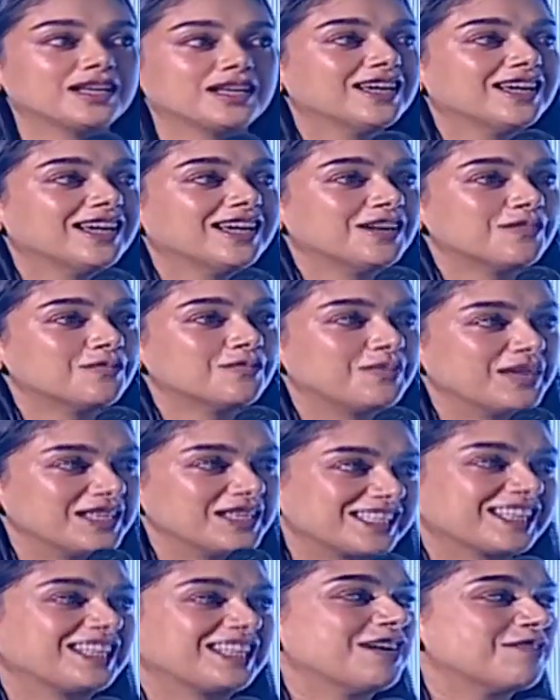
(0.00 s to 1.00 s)
but
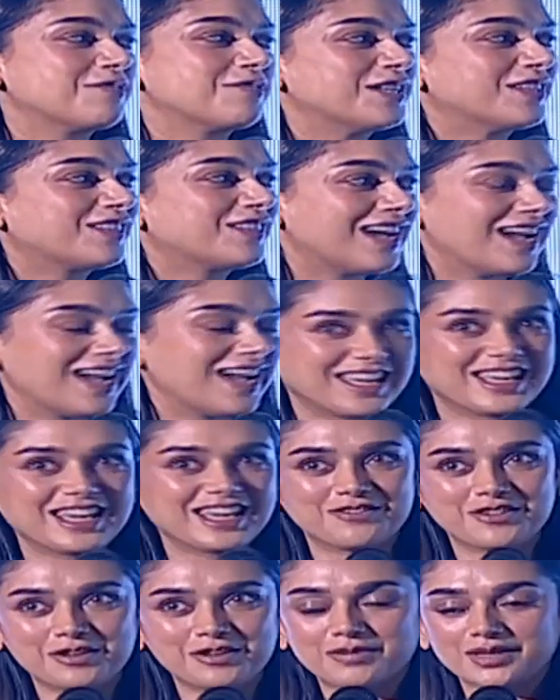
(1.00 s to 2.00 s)
basically I want to
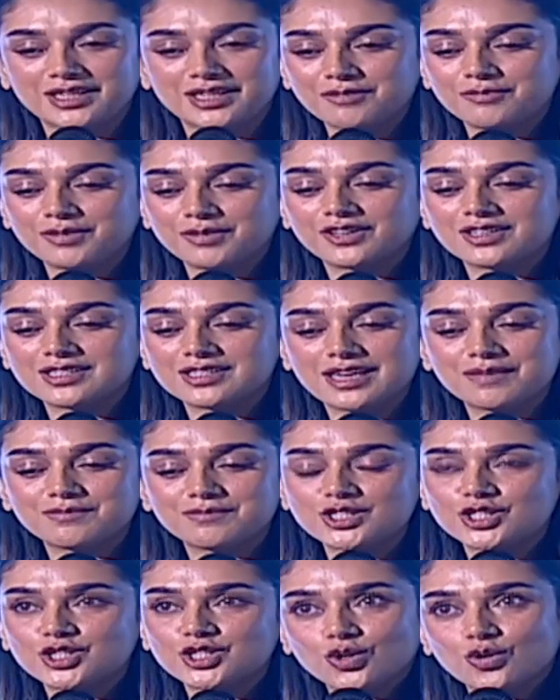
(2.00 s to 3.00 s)
thank everybody because
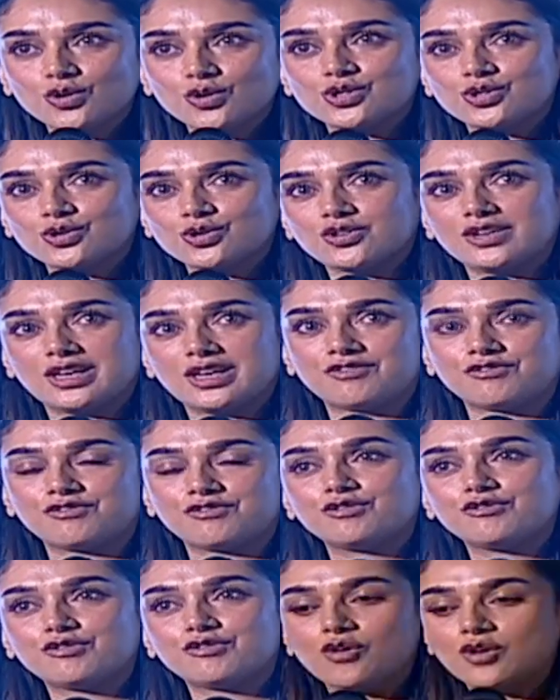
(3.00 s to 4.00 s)
I'm so, so
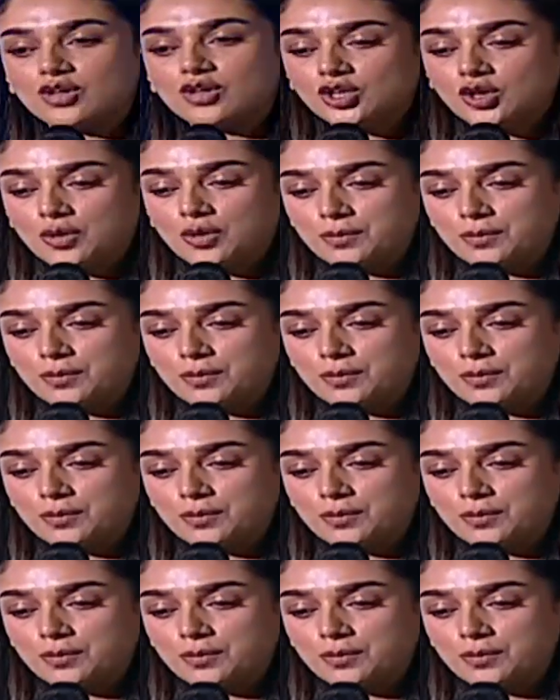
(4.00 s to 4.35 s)
grateful for all